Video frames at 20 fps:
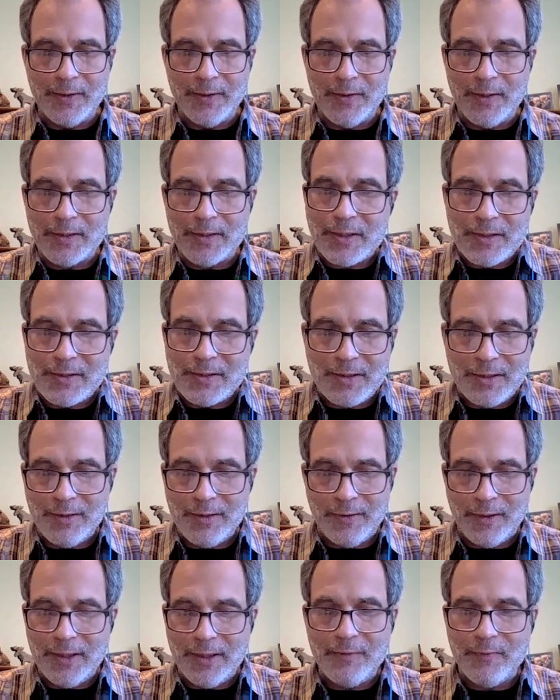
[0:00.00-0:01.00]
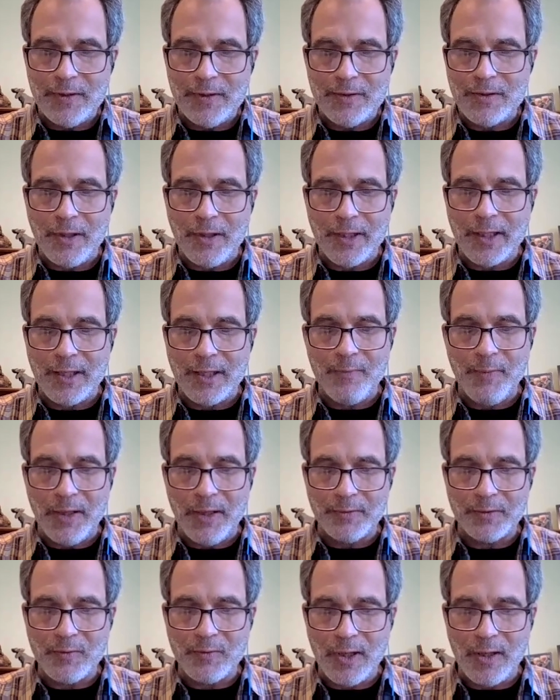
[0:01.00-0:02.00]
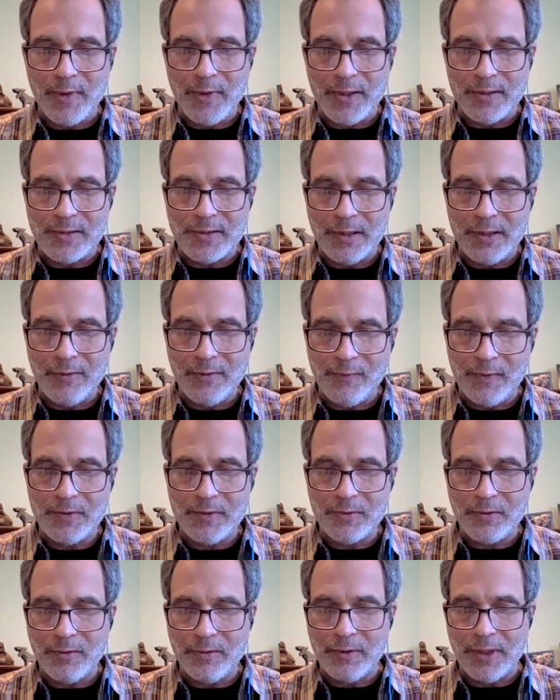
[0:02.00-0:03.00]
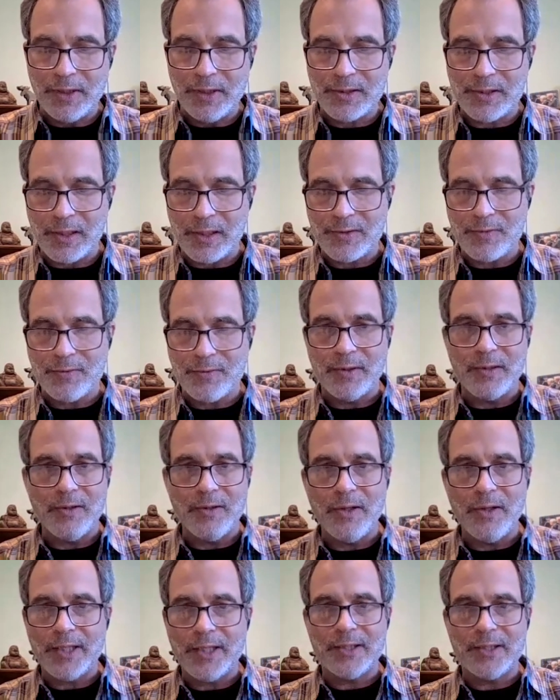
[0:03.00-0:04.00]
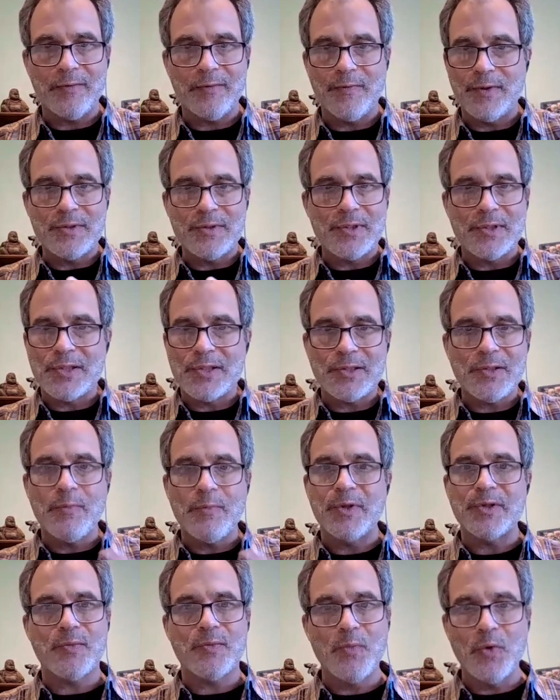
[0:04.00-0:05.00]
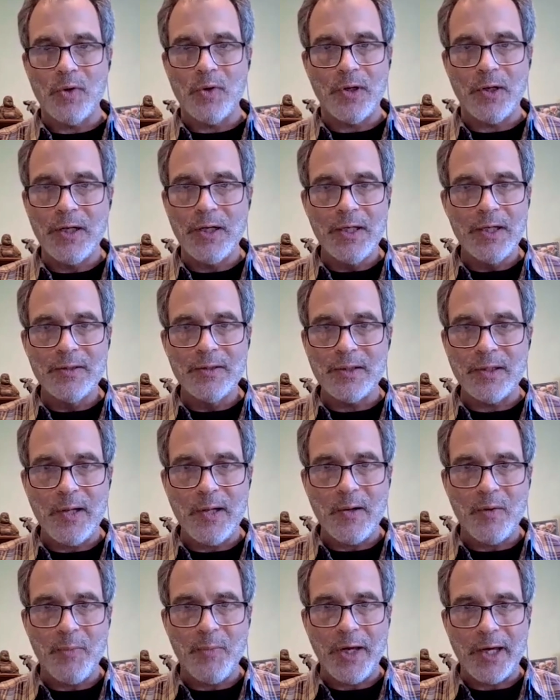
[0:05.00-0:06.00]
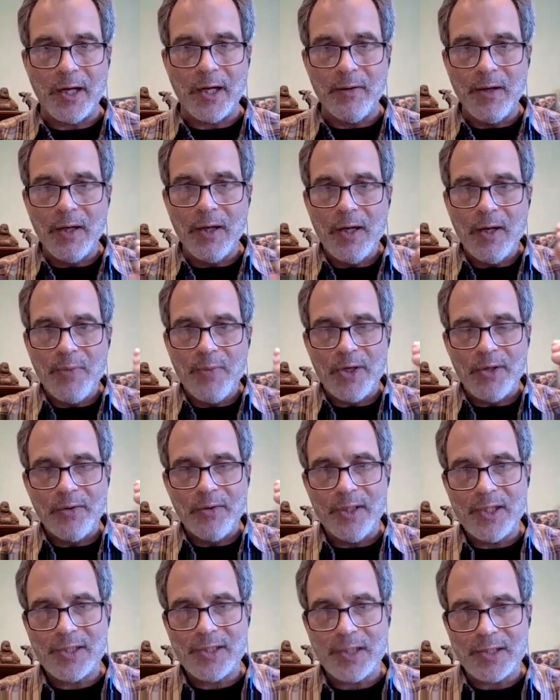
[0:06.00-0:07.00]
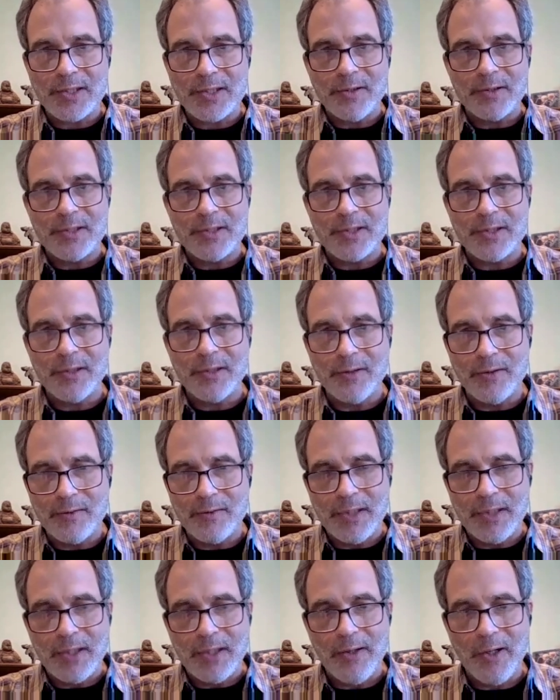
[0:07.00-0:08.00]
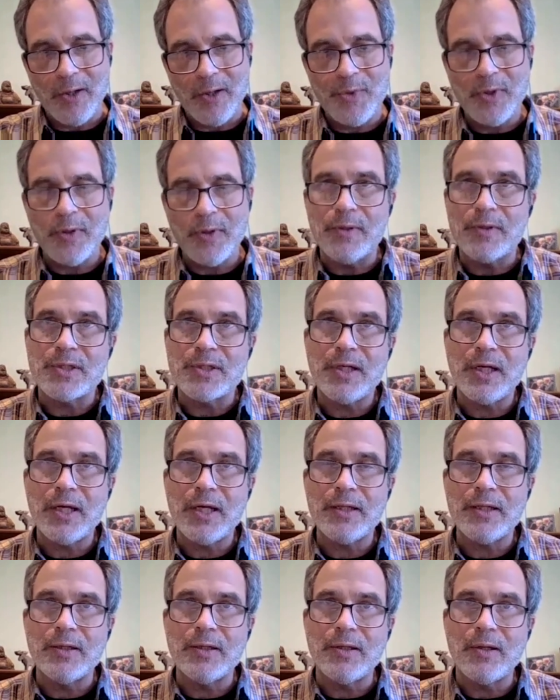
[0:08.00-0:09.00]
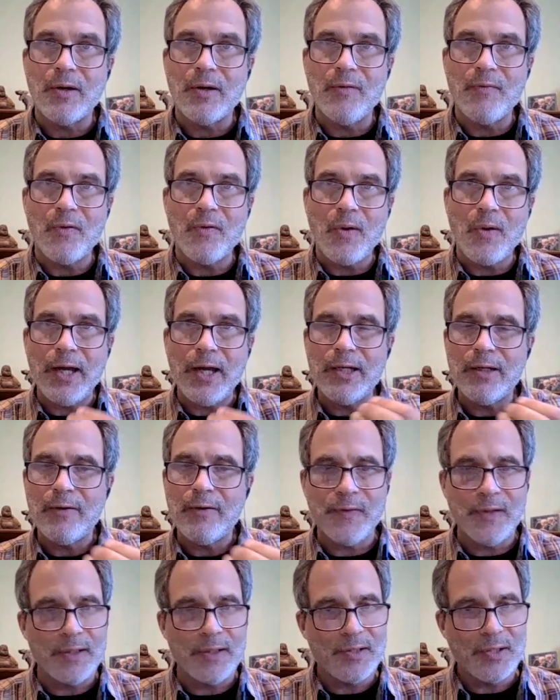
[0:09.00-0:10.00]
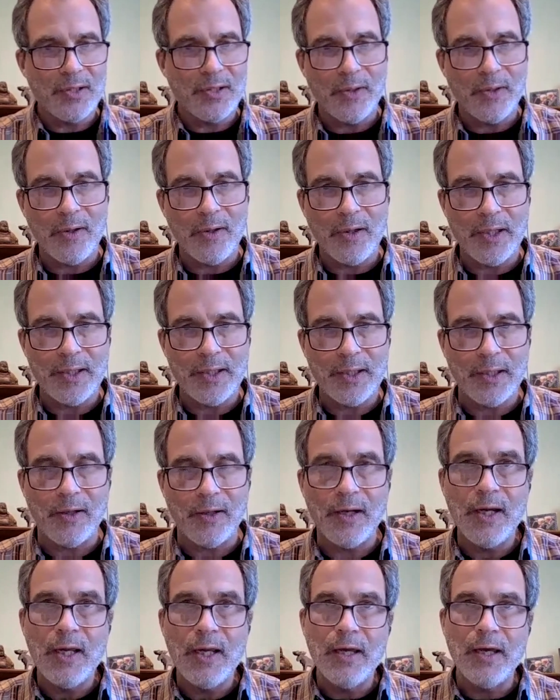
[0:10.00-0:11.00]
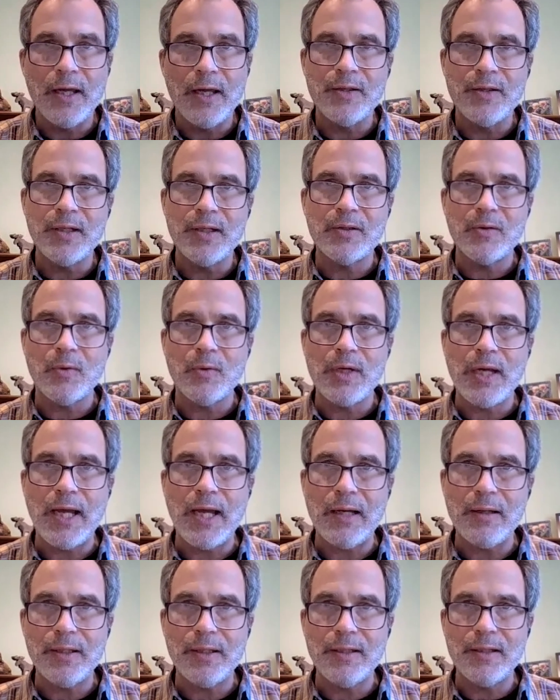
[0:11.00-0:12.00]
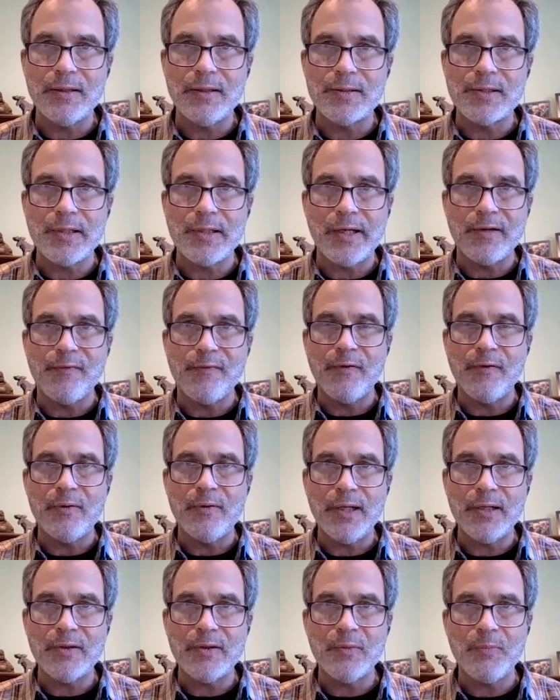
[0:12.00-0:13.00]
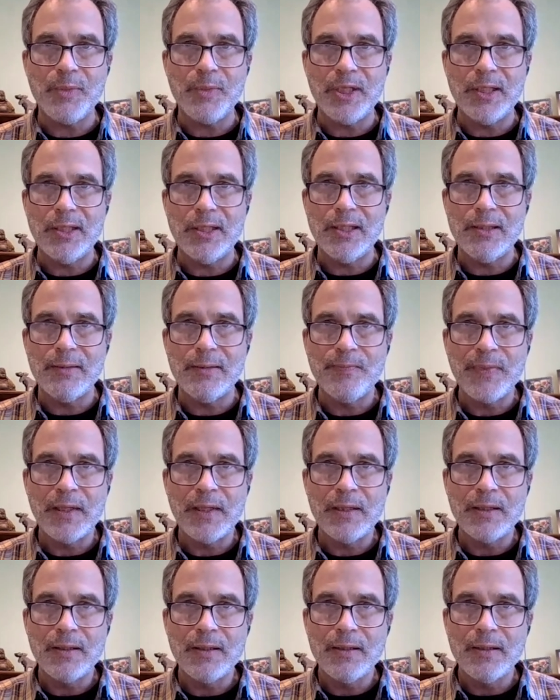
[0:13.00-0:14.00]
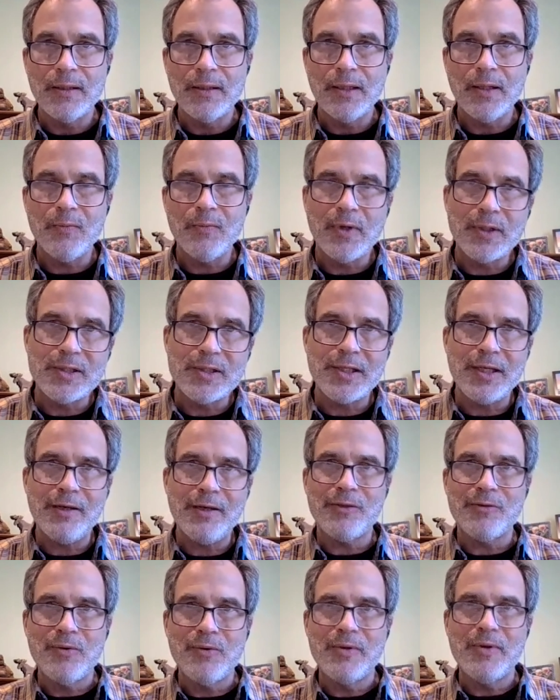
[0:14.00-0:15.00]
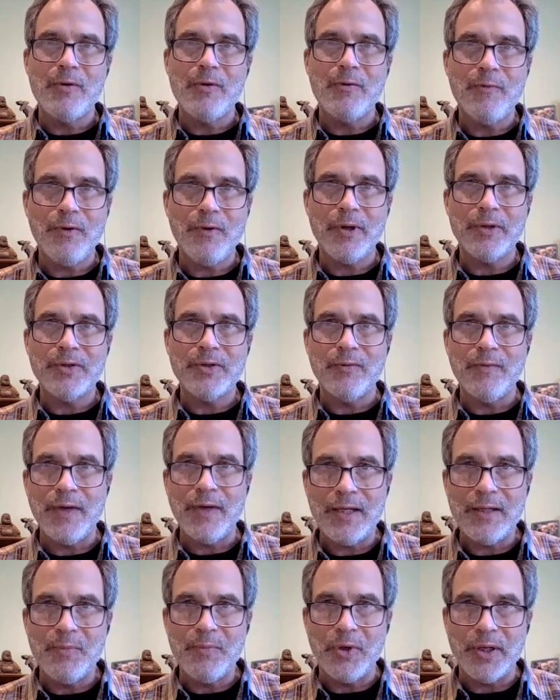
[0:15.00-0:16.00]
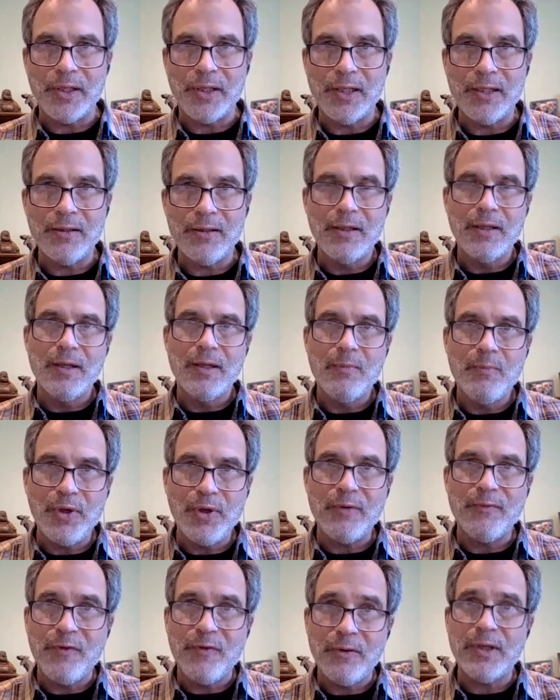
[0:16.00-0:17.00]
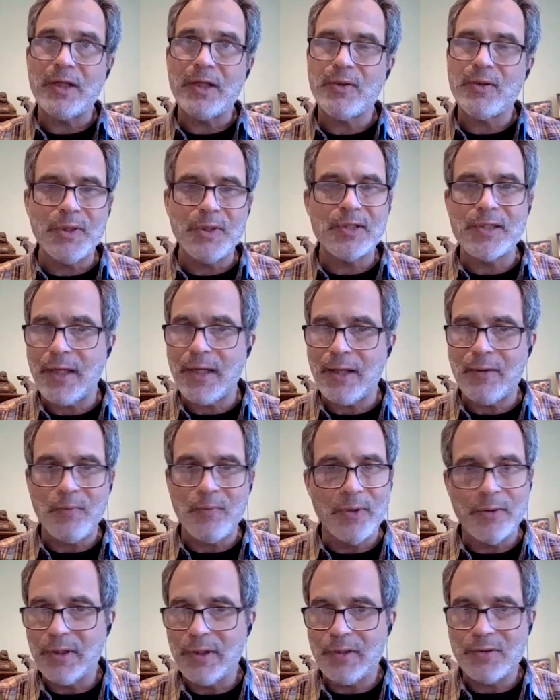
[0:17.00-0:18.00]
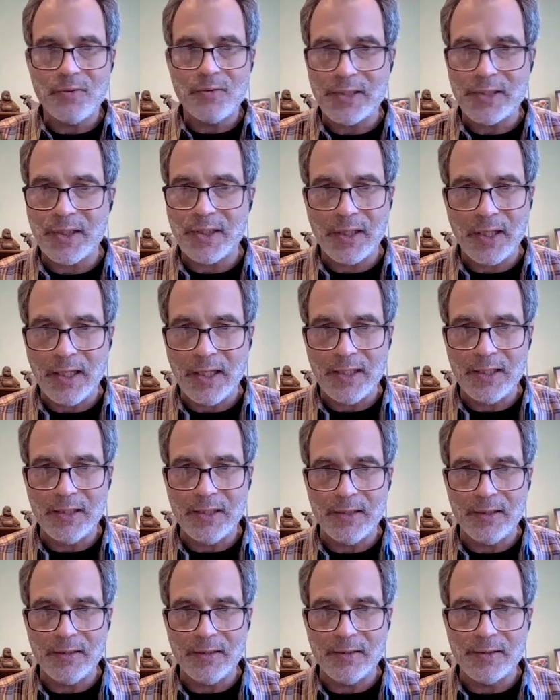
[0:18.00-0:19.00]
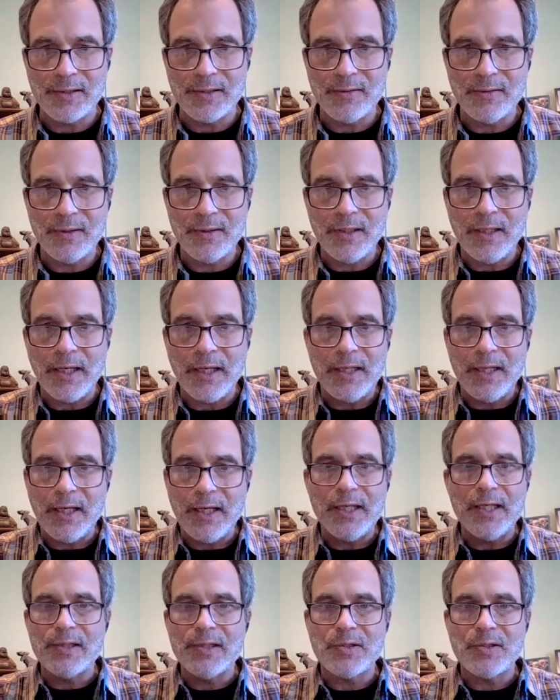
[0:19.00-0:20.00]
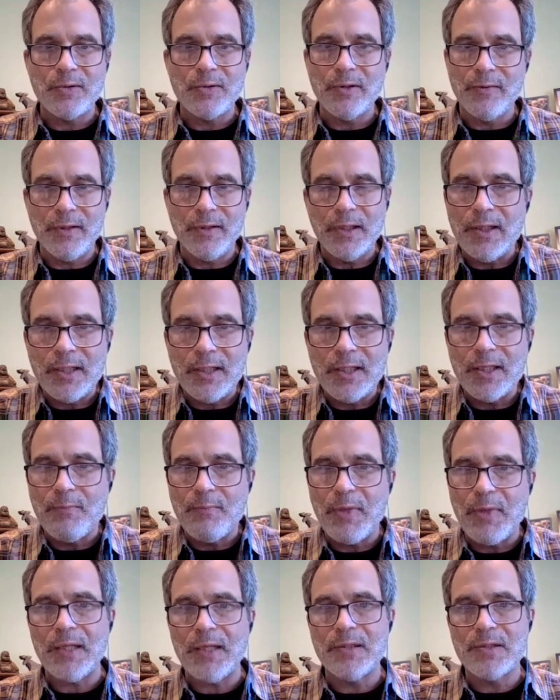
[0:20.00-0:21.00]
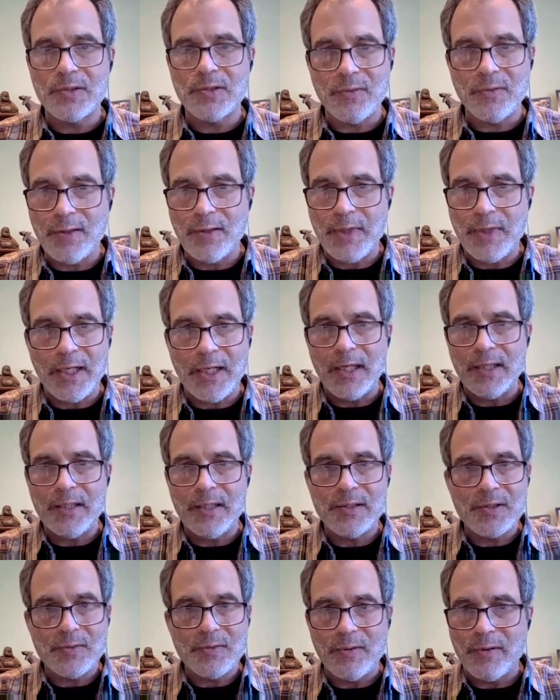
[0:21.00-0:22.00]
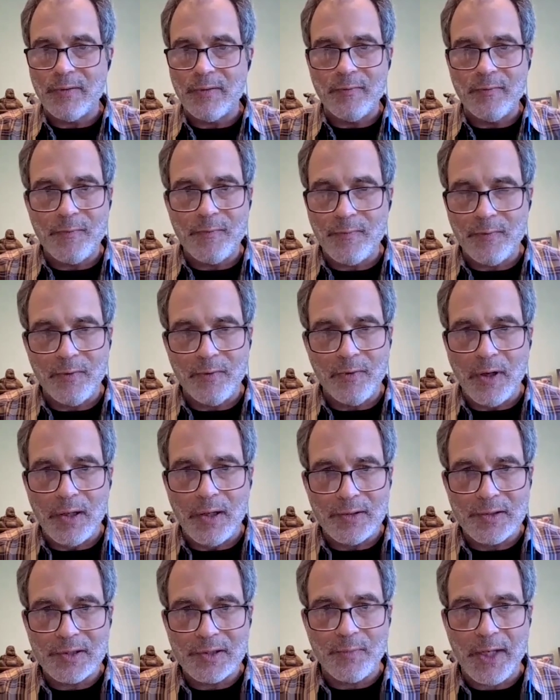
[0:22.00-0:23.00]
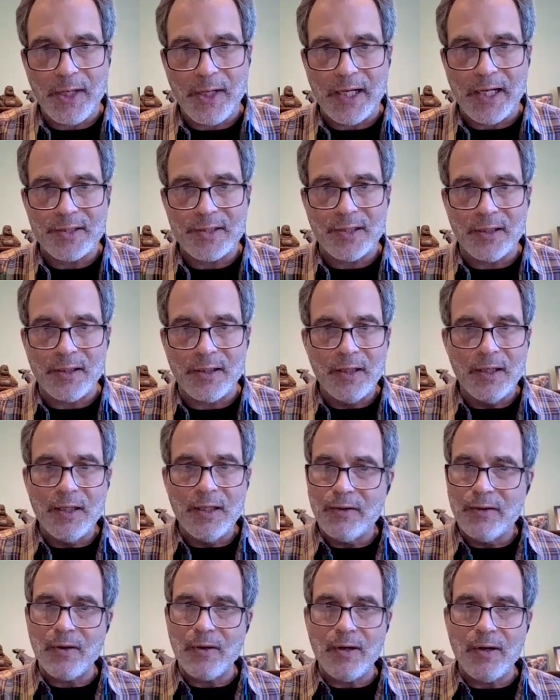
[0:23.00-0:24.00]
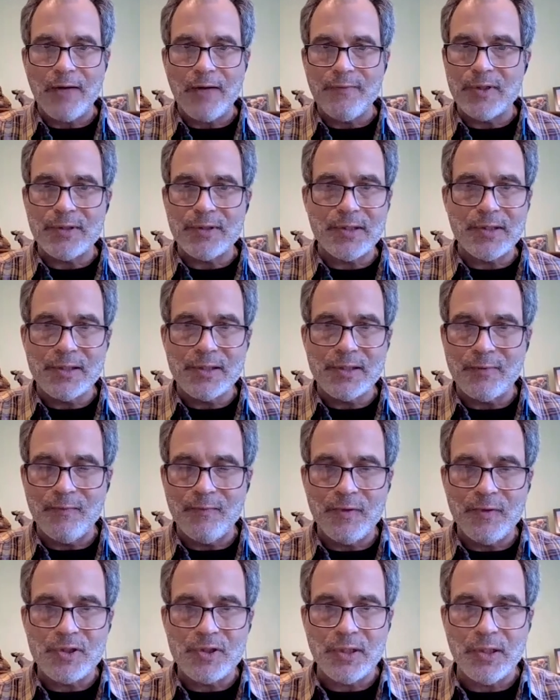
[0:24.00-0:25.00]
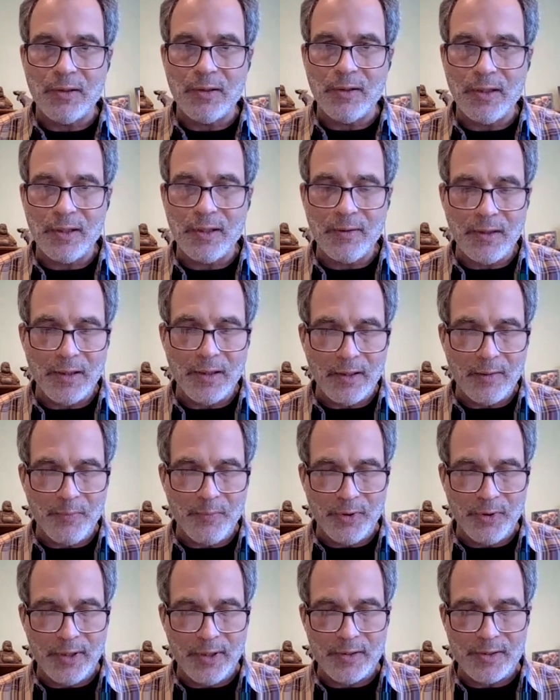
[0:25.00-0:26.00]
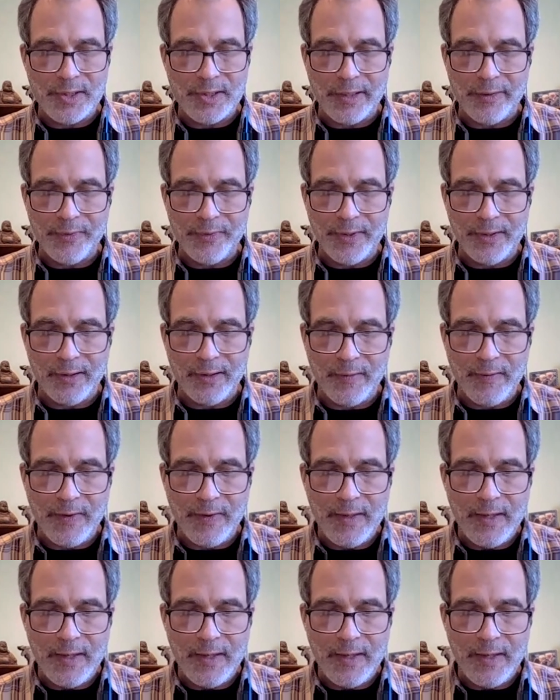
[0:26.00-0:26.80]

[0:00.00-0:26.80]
This is even talking about trauma as individual, ancestral, and collective. There's just so much more to know about it. But at least that starts to, help you understand that there are a variety of things going on here. And I think the reality is that philanthropy, we could say through no fault of anybody, but philanthropy is not really addressing any of these at any sort of, in the mainstream, at any sort of large capacity. There are obviously some visionary players out there.